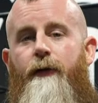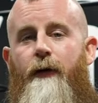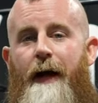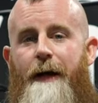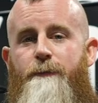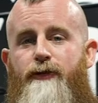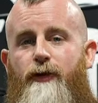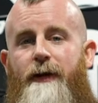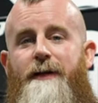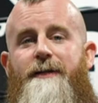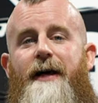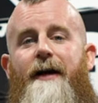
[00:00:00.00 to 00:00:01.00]
Your
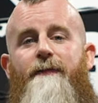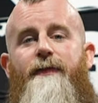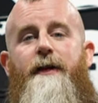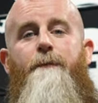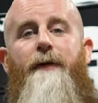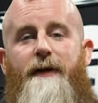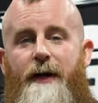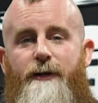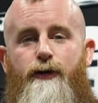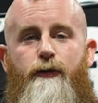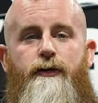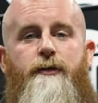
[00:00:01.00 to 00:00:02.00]
hamstrings have the
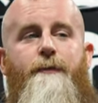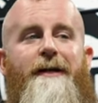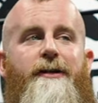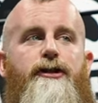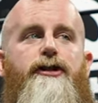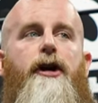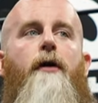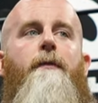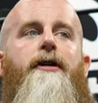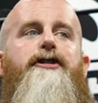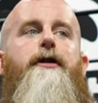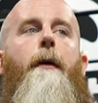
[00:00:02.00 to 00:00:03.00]
potential to be so
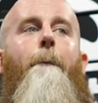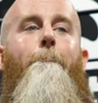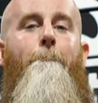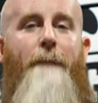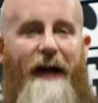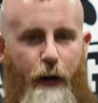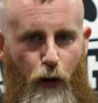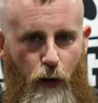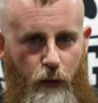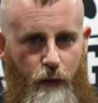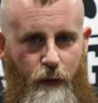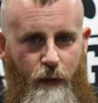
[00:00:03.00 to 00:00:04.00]
much
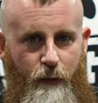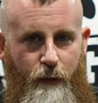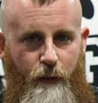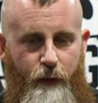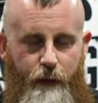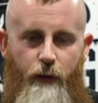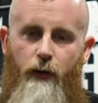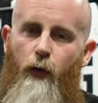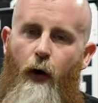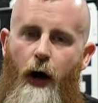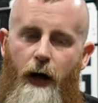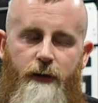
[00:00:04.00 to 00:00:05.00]
bigger than your
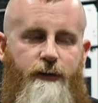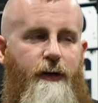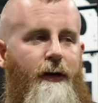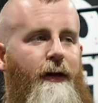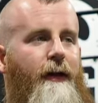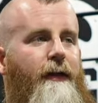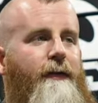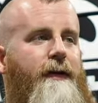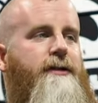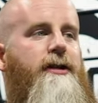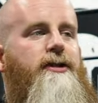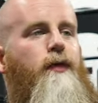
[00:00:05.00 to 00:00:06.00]
quads.
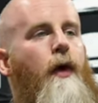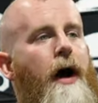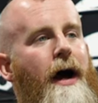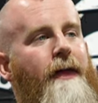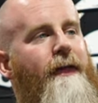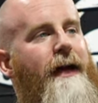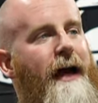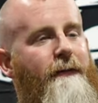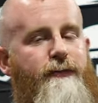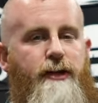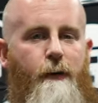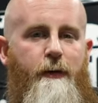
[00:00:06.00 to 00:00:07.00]
This is why they
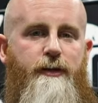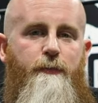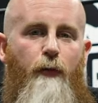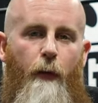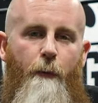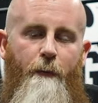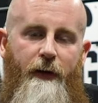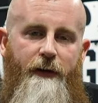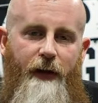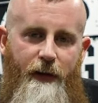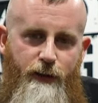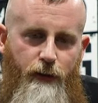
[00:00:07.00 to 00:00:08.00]
have so much more
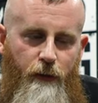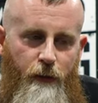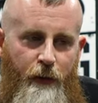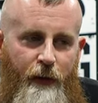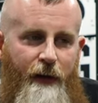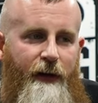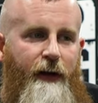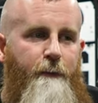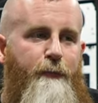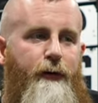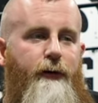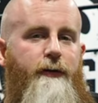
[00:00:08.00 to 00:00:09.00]
potential in
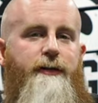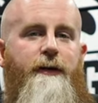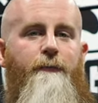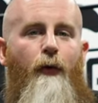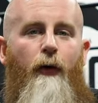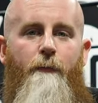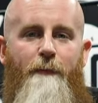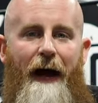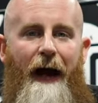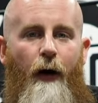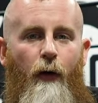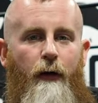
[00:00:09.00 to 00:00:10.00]
producing more
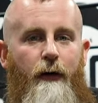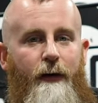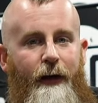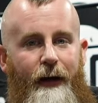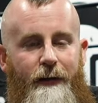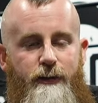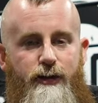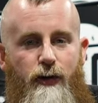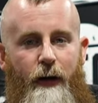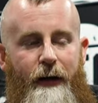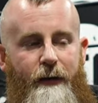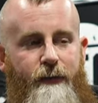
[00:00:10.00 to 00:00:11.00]
power and
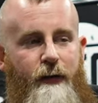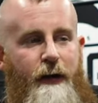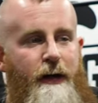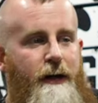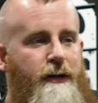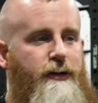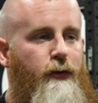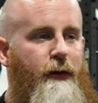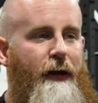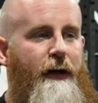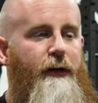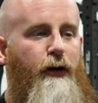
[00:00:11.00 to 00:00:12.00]
strength. So
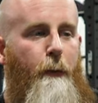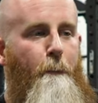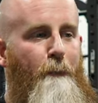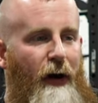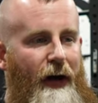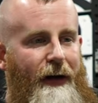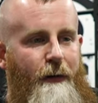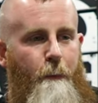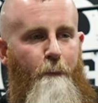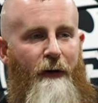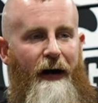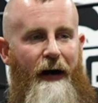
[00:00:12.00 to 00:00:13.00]
getting your
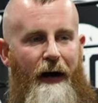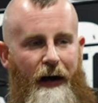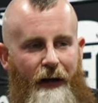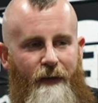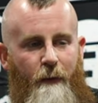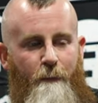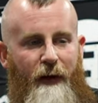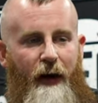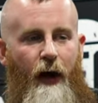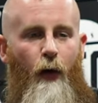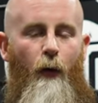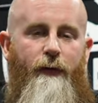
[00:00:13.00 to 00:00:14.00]
butt behind the bell